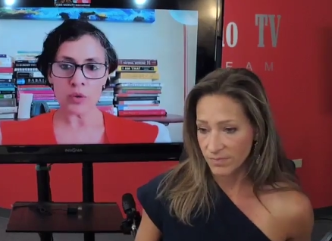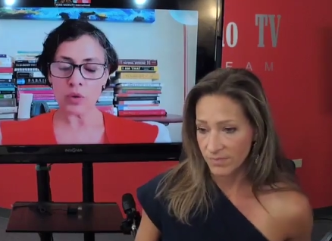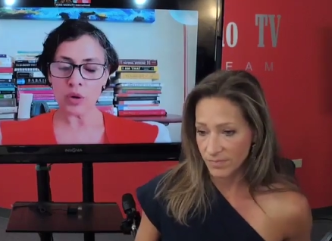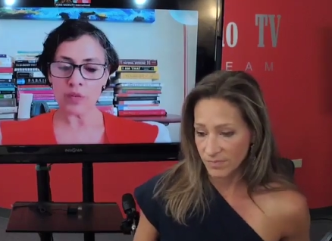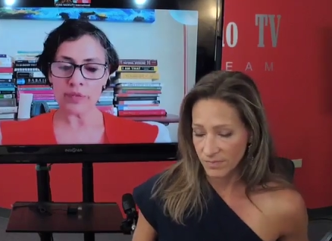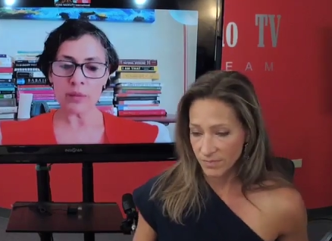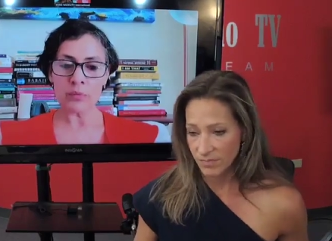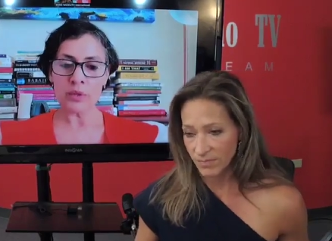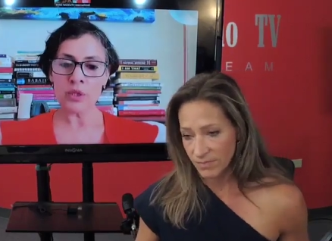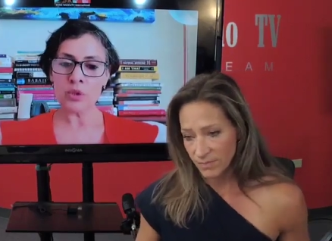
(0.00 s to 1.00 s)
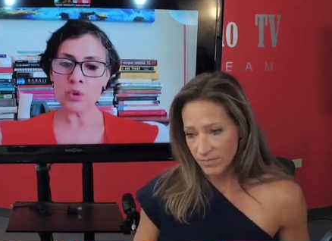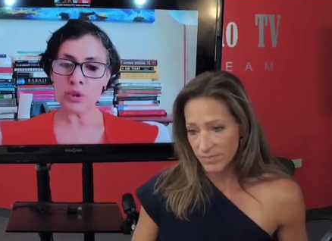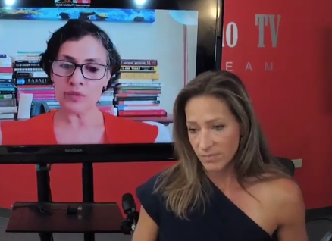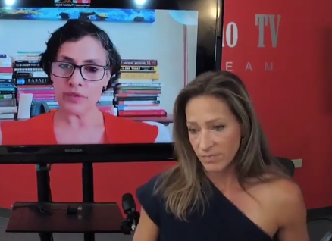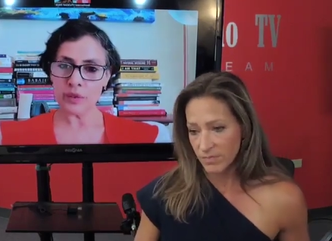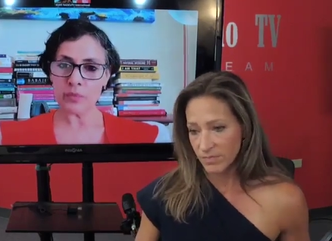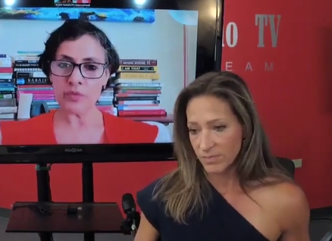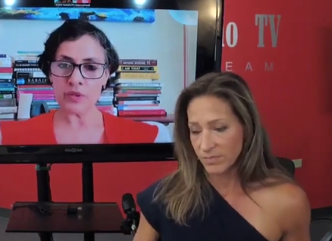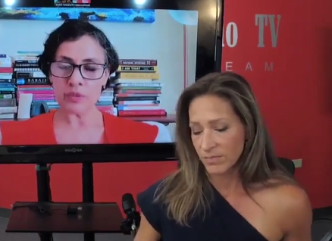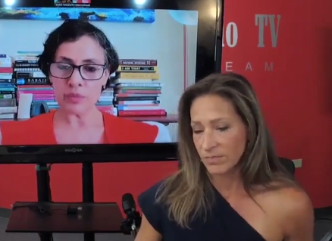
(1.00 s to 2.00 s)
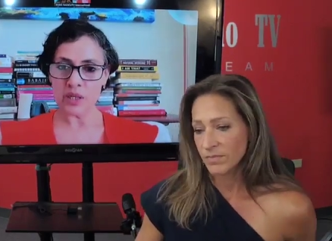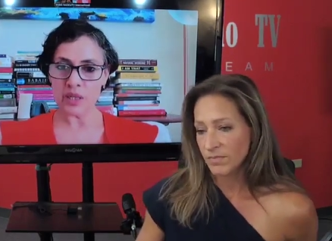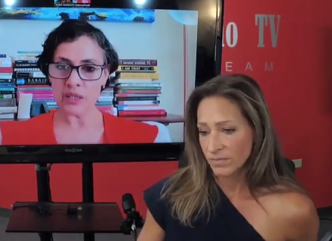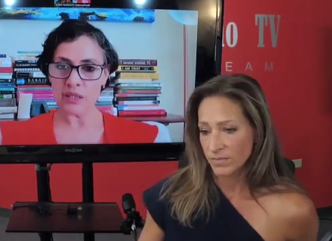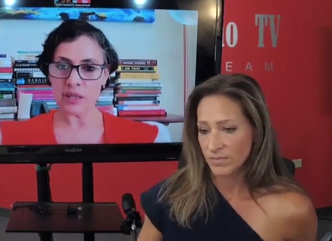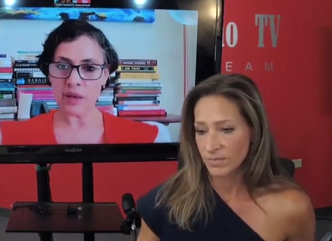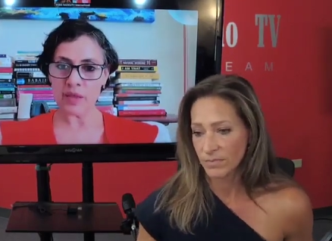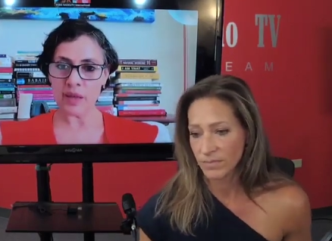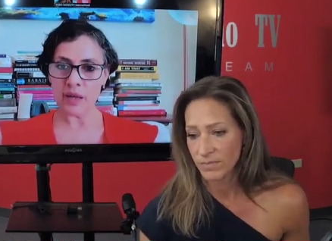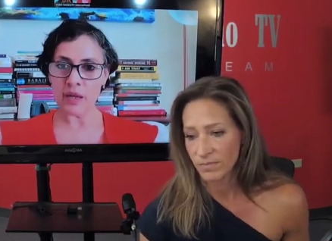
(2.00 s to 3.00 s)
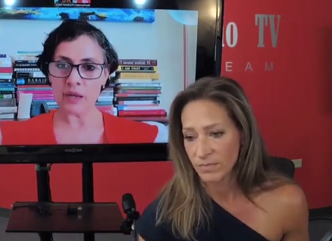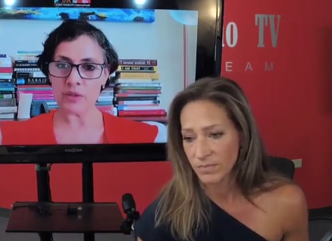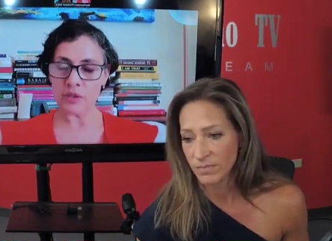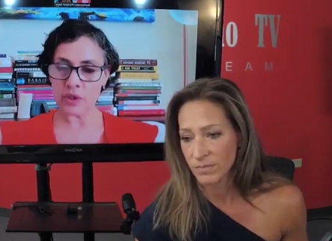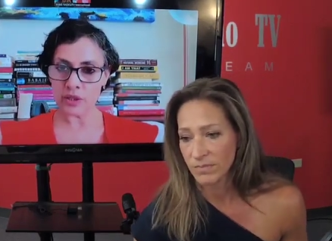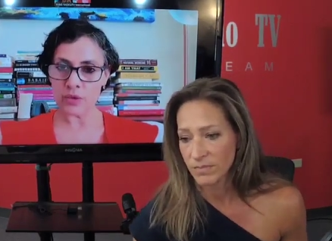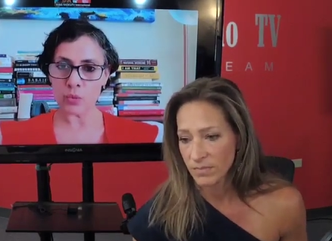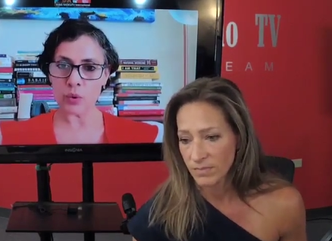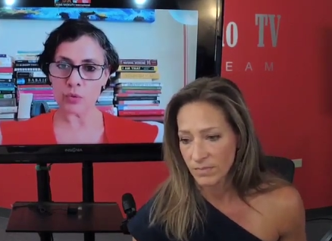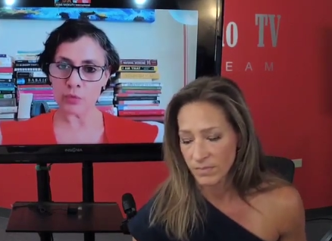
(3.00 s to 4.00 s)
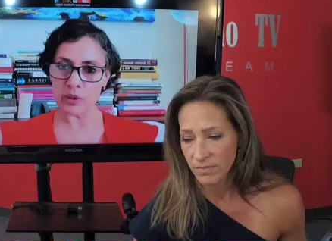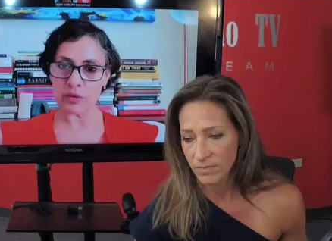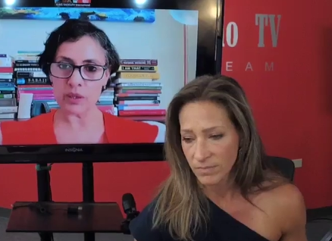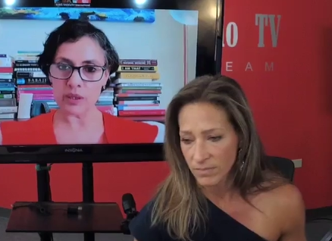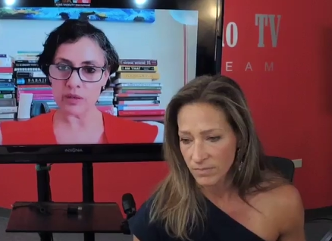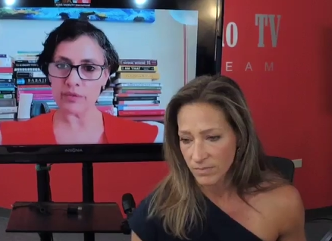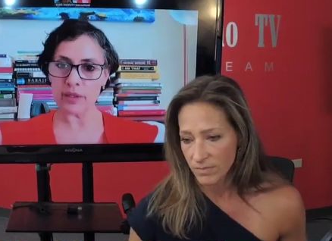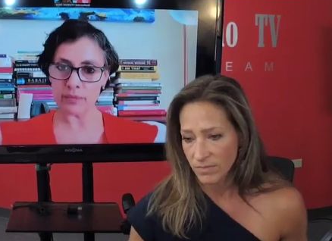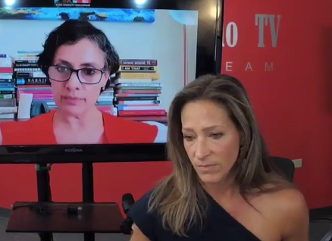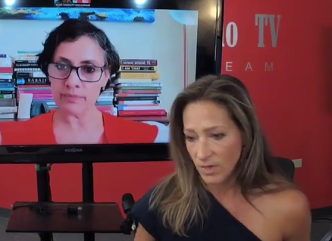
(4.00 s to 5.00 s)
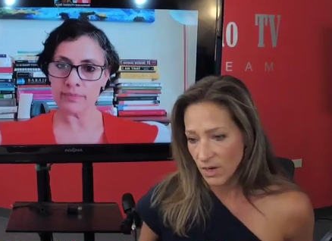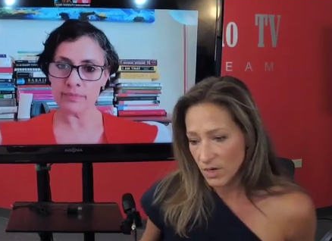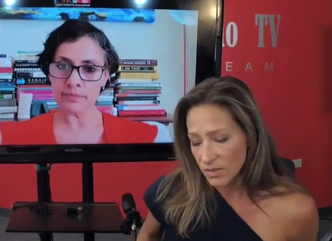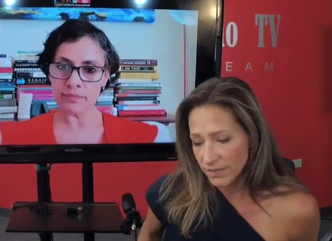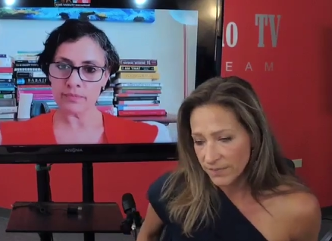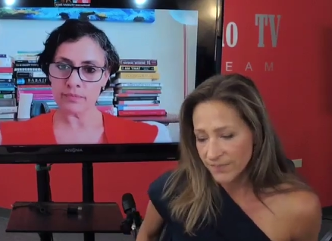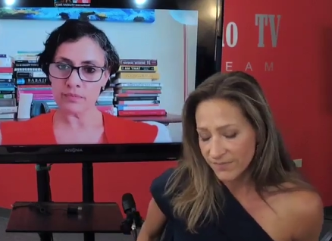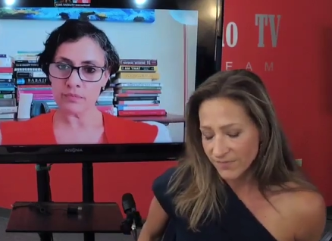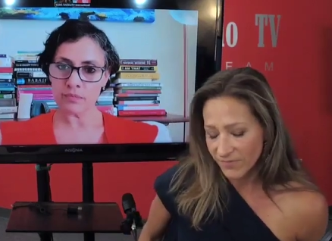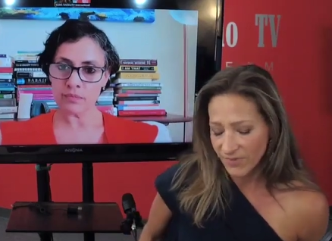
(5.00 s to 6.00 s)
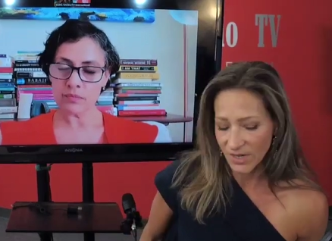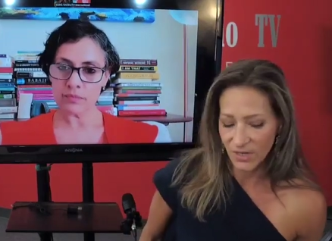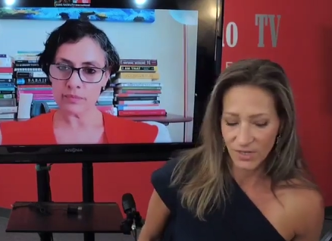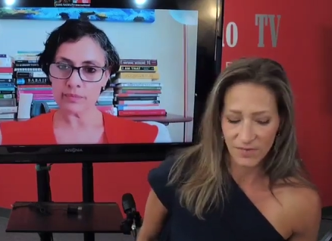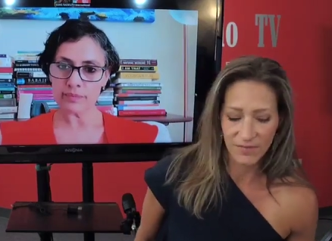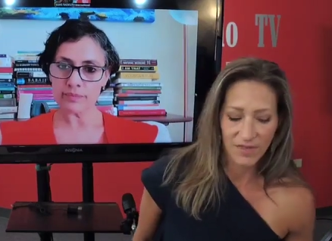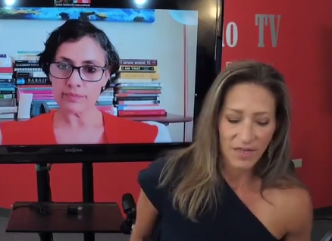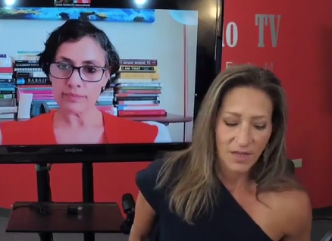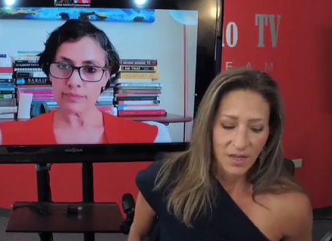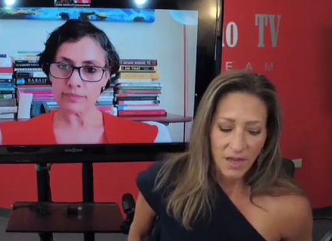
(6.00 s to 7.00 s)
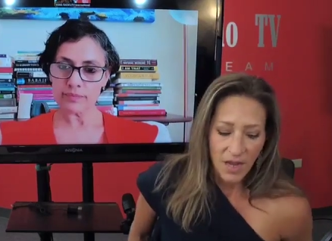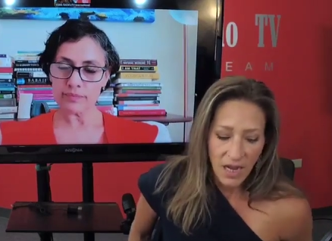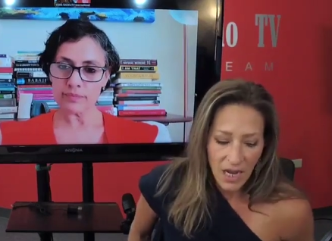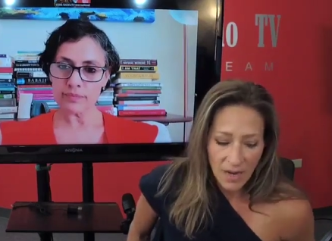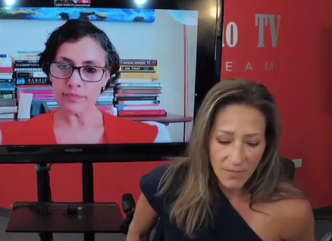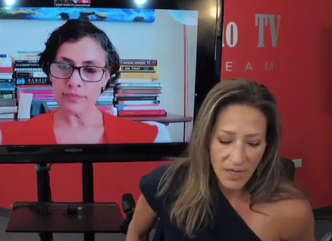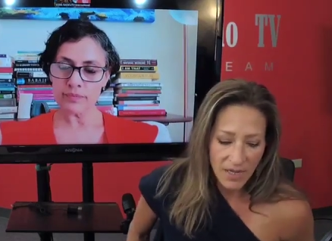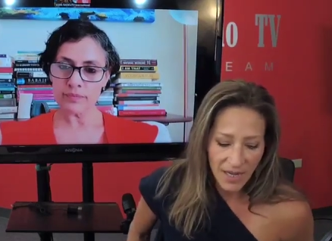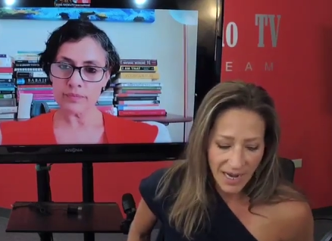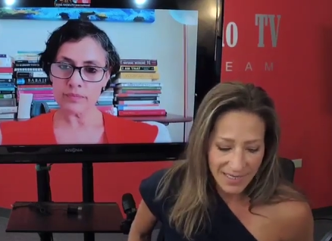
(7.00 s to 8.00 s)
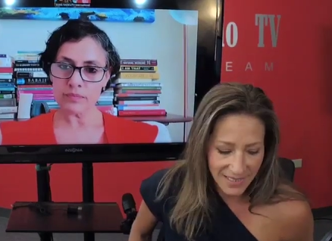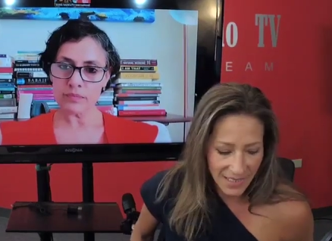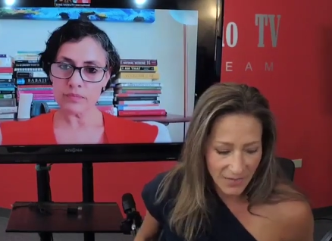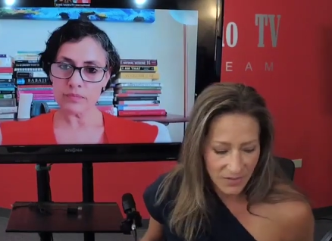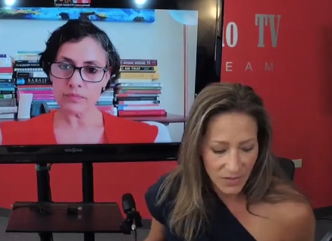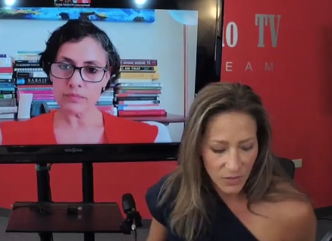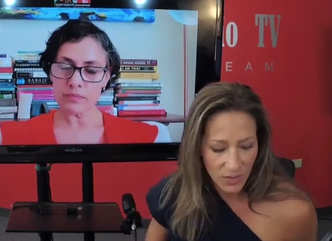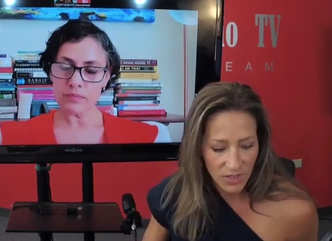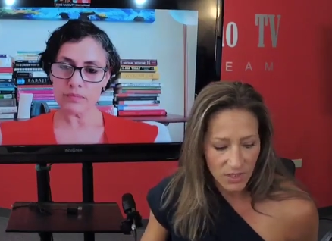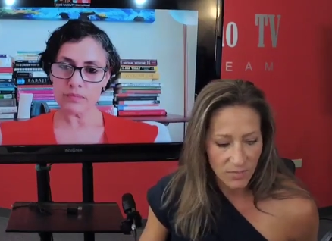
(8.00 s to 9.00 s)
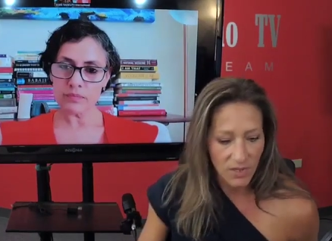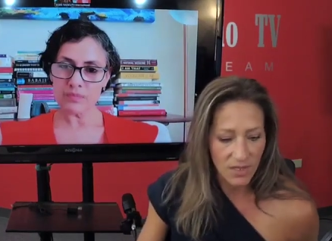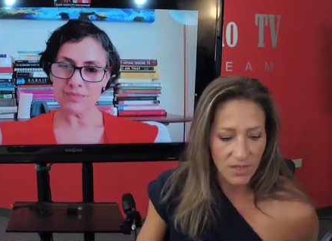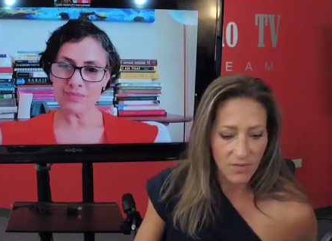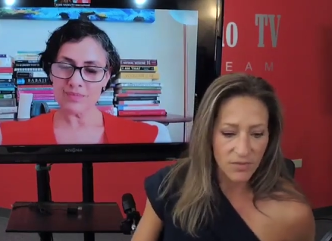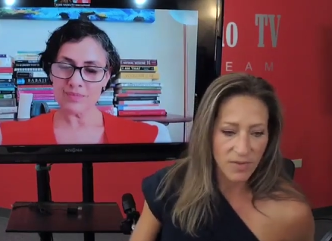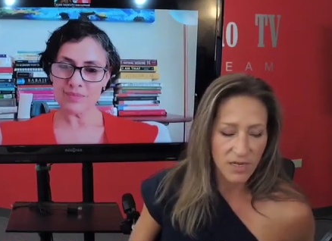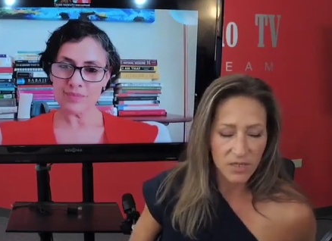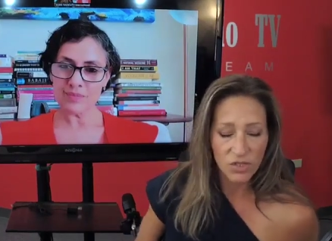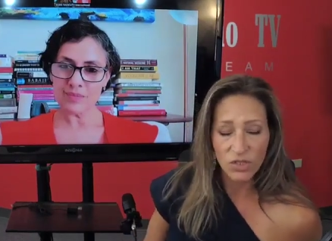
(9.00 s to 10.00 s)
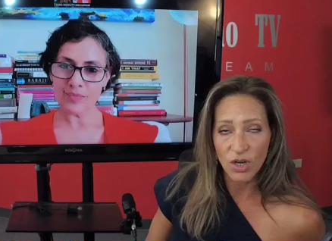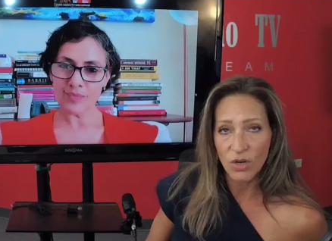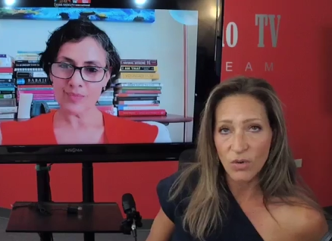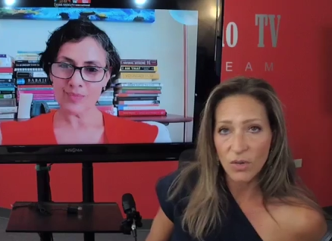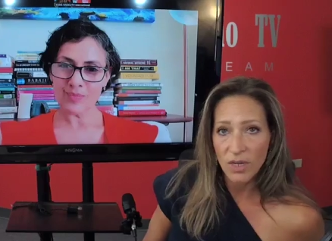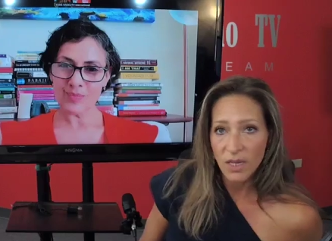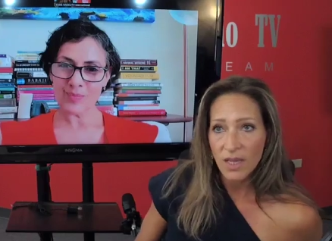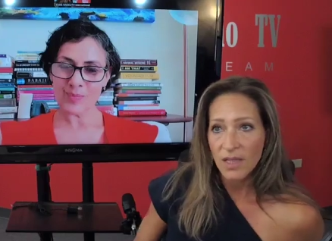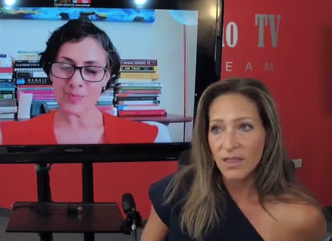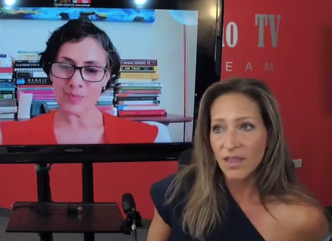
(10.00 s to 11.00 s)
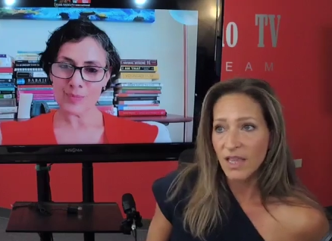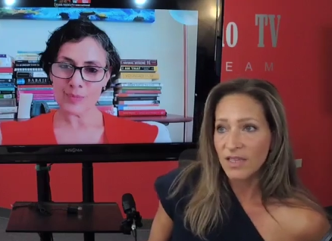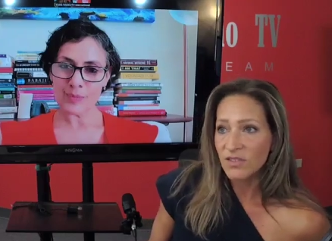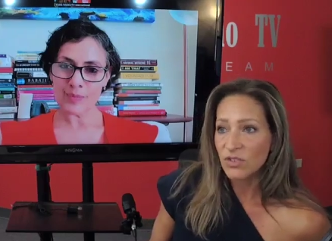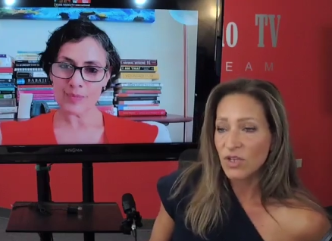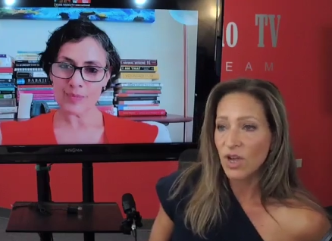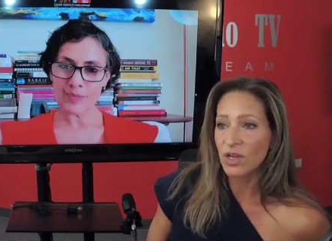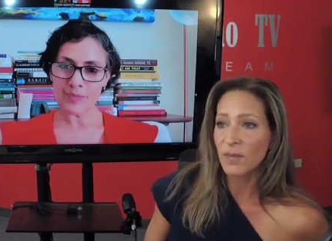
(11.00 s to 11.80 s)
Speaker 1: or all of them, to confirm where somebody is and then suggest what would be the right thing for them. Awesome.
Speaker 2: Very good. Um, I did have another question, but it left me. So let's talk